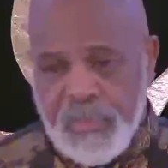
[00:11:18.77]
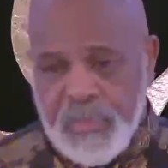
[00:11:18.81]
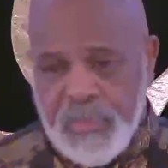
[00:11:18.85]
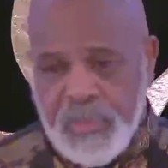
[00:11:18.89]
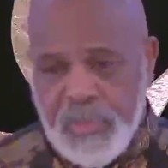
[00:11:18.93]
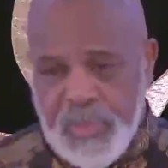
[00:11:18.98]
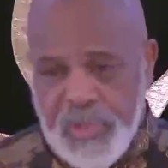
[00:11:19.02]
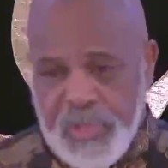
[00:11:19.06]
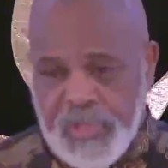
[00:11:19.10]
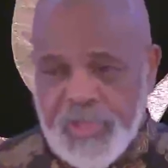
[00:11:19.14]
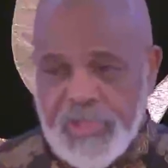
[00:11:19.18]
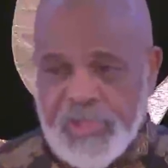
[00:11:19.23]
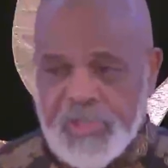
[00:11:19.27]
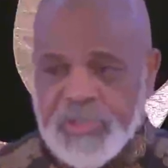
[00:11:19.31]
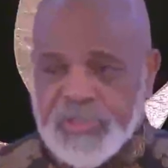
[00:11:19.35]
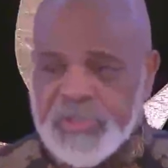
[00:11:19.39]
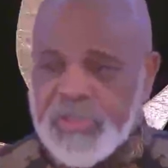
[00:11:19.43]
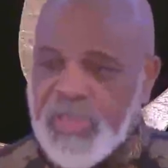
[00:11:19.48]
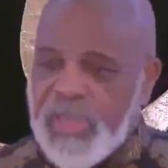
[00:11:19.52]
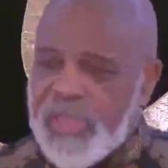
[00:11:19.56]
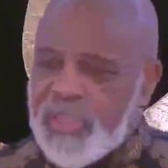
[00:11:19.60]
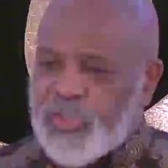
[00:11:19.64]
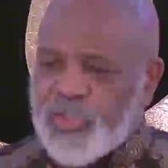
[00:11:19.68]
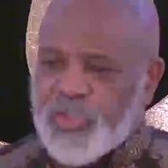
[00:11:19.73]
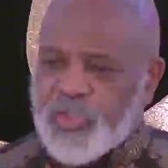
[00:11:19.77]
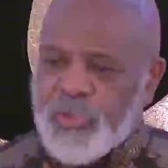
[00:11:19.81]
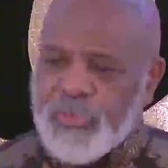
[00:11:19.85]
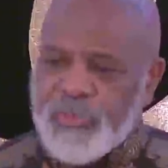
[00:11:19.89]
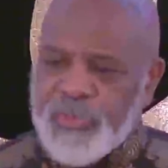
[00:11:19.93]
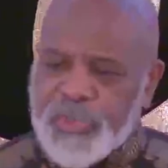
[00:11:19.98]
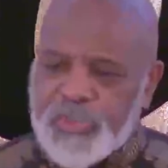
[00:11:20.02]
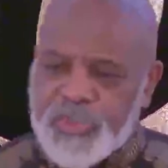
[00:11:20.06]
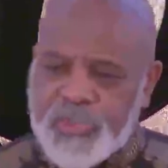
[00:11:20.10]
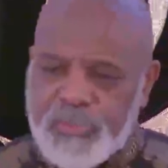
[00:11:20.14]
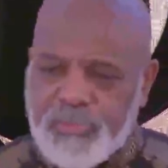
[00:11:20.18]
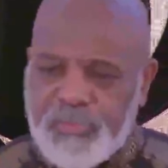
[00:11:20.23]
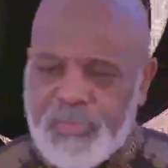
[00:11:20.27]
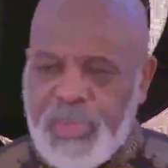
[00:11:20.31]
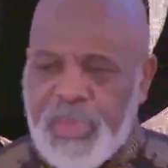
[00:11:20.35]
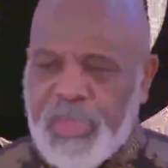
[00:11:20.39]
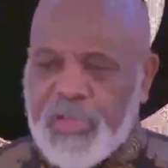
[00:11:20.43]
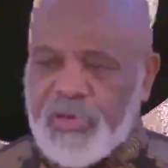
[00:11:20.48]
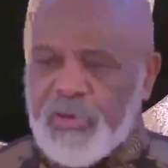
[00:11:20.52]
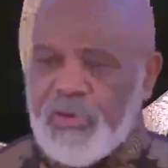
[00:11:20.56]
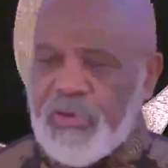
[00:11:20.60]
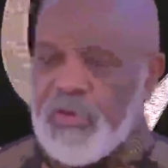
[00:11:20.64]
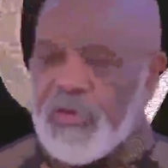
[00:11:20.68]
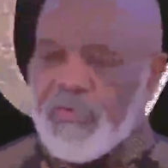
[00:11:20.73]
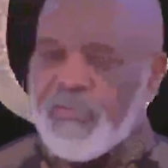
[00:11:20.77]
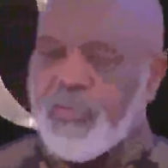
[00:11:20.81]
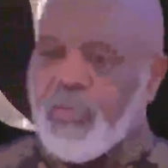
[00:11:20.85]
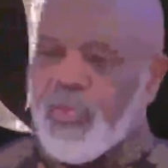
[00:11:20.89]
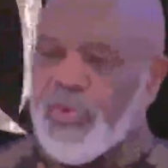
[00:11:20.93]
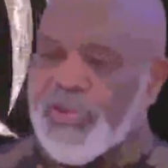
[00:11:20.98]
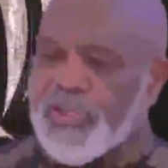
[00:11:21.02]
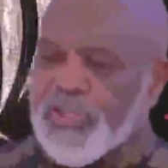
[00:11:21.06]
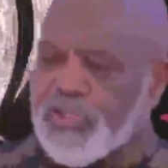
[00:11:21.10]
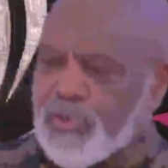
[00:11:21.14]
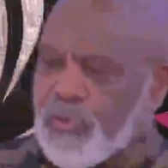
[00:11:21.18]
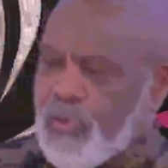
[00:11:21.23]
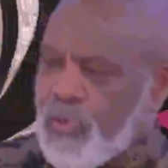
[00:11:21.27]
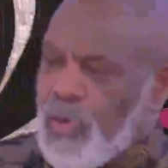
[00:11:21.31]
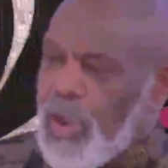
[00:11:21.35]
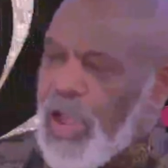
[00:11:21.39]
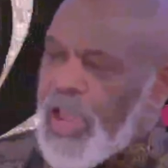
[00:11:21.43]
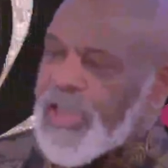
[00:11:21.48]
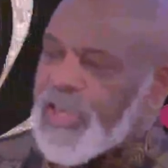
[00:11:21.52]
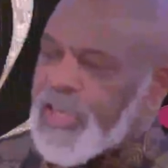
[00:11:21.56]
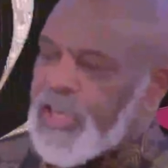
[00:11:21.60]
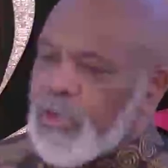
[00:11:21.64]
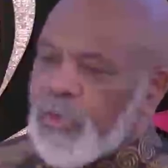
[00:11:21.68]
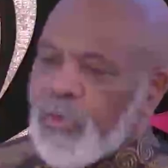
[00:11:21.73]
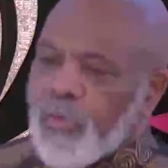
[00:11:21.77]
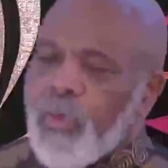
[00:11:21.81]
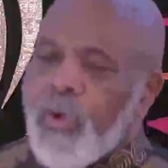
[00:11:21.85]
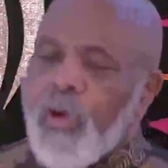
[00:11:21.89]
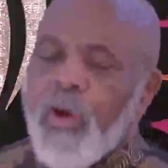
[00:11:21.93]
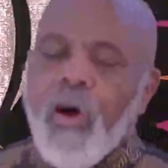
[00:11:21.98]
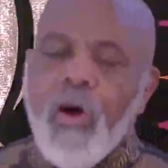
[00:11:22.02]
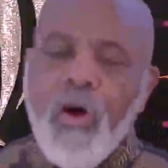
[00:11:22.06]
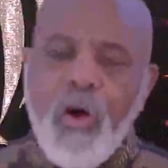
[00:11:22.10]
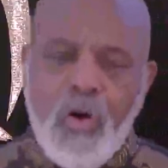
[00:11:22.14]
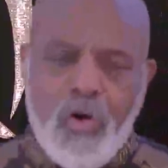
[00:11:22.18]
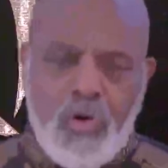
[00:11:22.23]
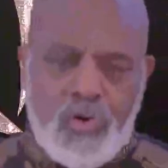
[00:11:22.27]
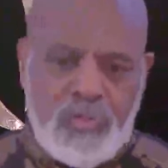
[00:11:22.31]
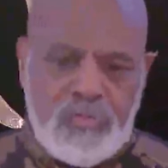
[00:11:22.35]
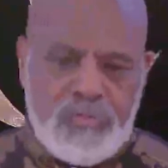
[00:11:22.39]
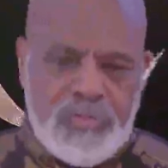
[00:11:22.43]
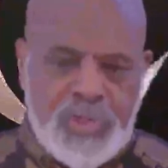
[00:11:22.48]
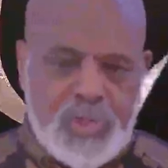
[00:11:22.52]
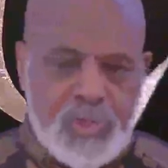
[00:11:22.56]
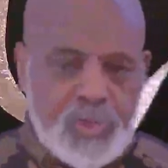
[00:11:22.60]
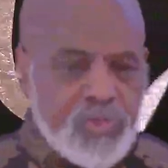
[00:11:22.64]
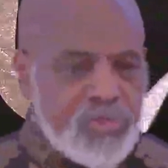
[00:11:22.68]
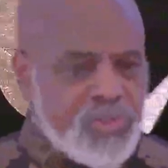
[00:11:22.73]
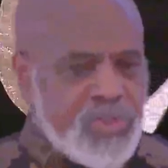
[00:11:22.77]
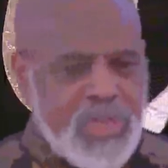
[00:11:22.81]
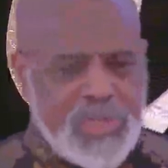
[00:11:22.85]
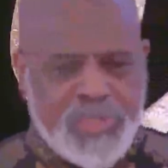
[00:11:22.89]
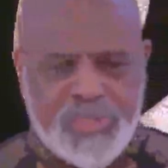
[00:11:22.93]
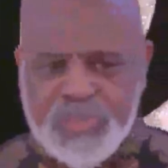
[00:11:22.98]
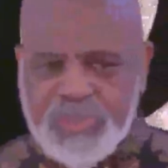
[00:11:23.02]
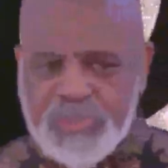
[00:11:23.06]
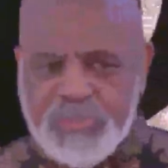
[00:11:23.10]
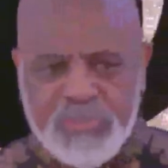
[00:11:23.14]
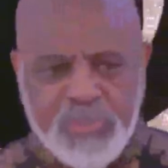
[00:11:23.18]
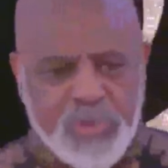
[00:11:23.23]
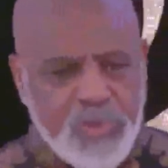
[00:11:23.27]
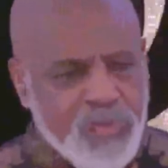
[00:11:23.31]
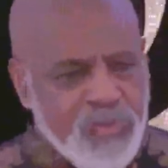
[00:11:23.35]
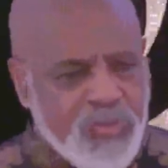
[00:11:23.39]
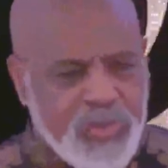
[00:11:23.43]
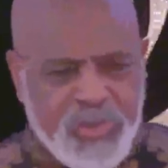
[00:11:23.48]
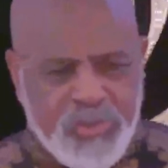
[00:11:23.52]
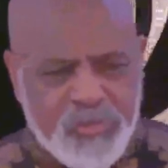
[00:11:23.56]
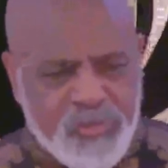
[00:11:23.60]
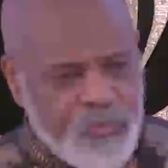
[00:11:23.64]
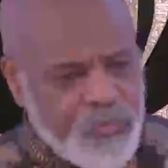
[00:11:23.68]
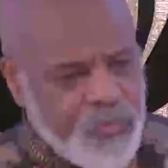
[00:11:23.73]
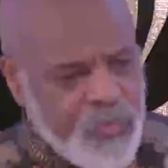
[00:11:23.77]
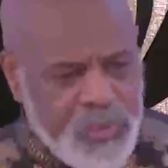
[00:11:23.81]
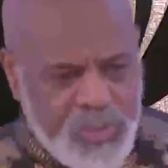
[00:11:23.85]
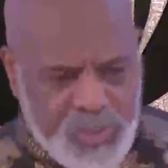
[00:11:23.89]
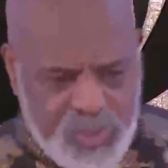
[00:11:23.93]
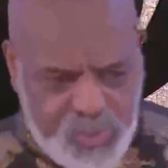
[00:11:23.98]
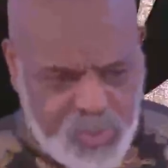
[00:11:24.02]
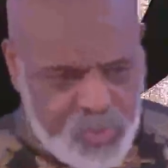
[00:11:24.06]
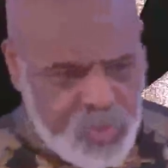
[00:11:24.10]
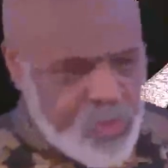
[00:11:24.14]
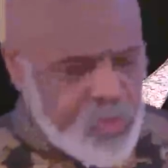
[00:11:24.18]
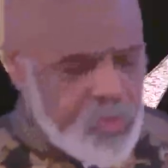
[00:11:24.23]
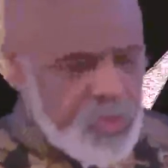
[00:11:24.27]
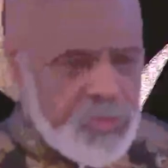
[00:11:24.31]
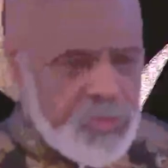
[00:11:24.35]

And it is not so much a matter of what is right and wrong, because that's a moving feast.